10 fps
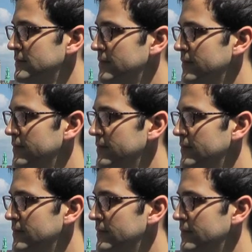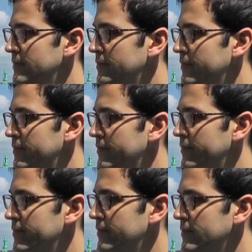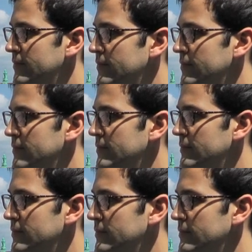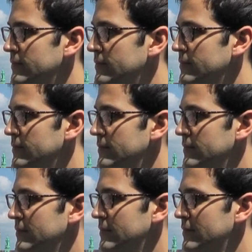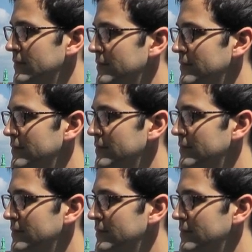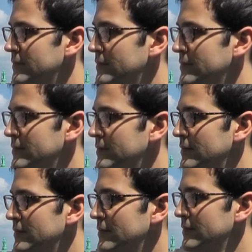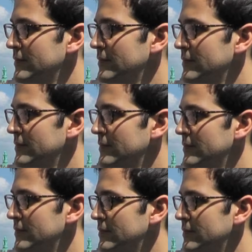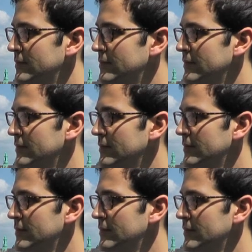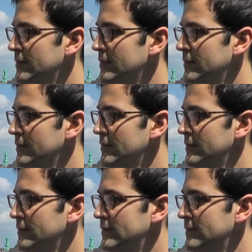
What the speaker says: (silent)